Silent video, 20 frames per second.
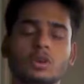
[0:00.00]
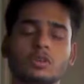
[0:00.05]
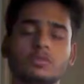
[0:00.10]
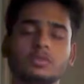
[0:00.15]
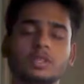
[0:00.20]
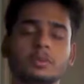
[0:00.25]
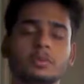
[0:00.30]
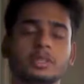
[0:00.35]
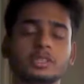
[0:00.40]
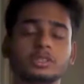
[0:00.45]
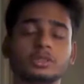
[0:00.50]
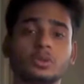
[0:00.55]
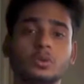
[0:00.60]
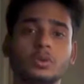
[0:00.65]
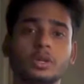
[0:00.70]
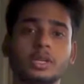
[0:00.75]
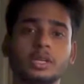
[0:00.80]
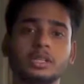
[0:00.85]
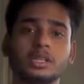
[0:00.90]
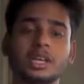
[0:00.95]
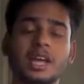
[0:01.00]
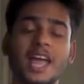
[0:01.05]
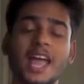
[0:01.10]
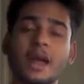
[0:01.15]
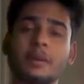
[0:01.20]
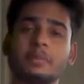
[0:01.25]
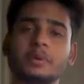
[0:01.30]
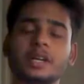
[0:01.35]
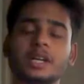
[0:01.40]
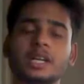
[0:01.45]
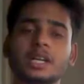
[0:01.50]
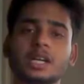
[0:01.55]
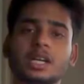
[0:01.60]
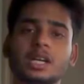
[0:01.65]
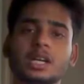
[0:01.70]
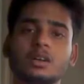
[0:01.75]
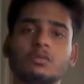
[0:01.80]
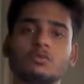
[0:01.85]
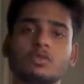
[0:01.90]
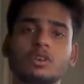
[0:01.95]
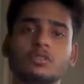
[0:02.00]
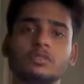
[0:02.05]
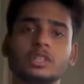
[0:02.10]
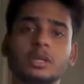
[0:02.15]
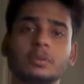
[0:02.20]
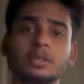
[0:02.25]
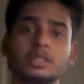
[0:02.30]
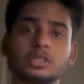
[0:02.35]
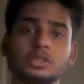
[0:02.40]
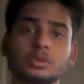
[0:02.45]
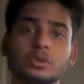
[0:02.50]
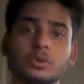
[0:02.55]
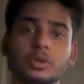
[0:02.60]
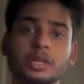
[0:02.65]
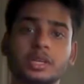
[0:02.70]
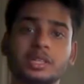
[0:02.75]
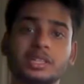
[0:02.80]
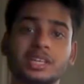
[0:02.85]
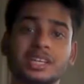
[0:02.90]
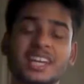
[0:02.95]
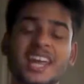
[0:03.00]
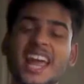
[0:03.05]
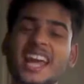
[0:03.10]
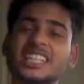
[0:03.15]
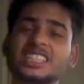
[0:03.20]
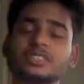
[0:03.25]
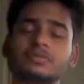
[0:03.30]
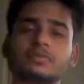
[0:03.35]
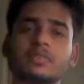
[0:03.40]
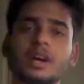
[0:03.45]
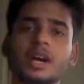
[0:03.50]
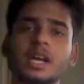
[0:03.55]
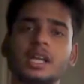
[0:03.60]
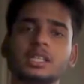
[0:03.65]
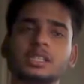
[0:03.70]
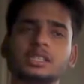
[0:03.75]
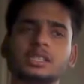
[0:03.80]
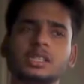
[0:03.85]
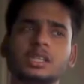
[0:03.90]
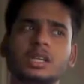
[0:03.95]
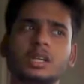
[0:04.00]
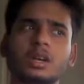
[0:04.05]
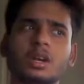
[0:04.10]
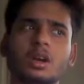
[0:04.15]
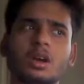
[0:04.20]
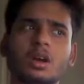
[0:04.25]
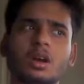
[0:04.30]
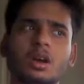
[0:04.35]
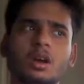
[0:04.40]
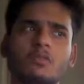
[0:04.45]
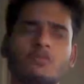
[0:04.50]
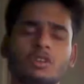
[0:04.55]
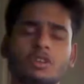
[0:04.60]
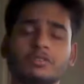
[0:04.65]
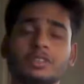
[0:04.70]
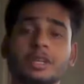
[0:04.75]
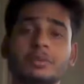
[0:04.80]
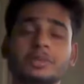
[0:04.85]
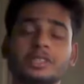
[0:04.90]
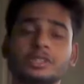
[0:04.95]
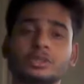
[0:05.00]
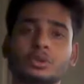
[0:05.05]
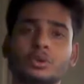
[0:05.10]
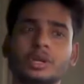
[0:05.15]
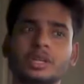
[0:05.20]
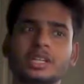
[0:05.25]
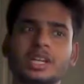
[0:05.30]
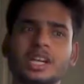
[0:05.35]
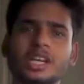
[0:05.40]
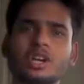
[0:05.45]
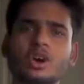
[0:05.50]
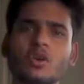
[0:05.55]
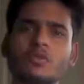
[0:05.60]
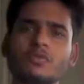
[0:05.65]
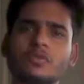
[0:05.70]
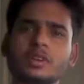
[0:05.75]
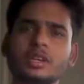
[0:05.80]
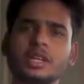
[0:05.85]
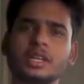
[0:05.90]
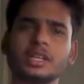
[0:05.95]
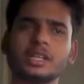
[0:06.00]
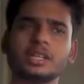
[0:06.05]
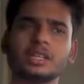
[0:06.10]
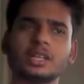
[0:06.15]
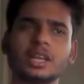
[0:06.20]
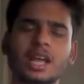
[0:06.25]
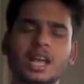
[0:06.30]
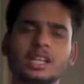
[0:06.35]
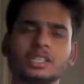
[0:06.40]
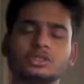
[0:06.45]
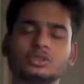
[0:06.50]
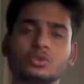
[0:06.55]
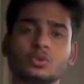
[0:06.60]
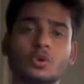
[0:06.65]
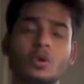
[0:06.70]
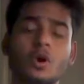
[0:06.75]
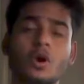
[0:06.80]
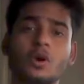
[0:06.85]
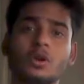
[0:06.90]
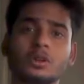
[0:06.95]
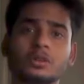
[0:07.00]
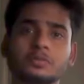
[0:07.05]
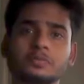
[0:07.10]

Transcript: them are storing the app data, one of them are storing the cache files, one of them are storing the recovery, and so on.